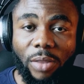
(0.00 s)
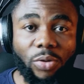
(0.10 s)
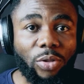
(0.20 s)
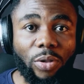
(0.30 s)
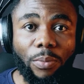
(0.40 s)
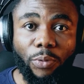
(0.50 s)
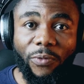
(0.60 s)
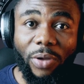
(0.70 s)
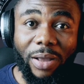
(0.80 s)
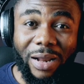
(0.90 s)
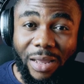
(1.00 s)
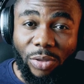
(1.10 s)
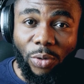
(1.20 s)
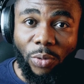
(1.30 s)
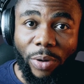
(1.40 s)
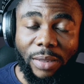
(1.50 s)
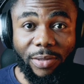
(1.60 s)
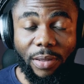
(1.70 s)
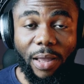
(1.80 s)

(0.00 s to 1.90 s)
it's going to improve your click through rate,